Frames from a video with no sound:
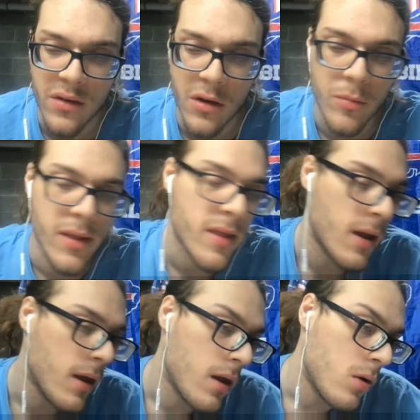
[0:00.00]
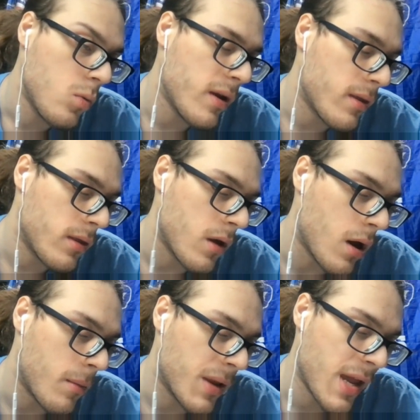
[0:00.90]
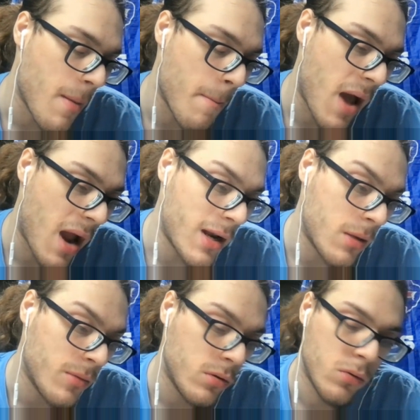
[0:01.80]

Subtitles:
year with Cam Bynum.